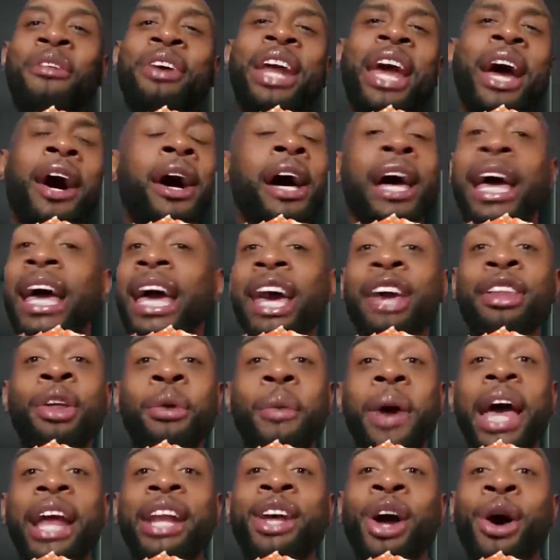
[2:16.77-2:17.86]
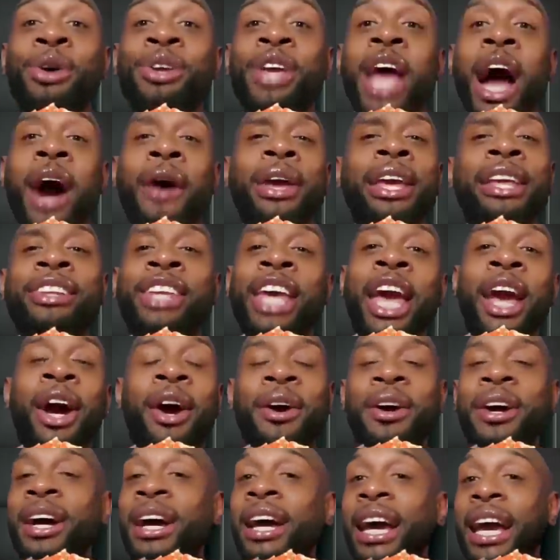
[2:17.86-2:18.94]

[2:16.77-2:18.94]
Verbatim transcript: over there. Either way it go, y'all, he's here.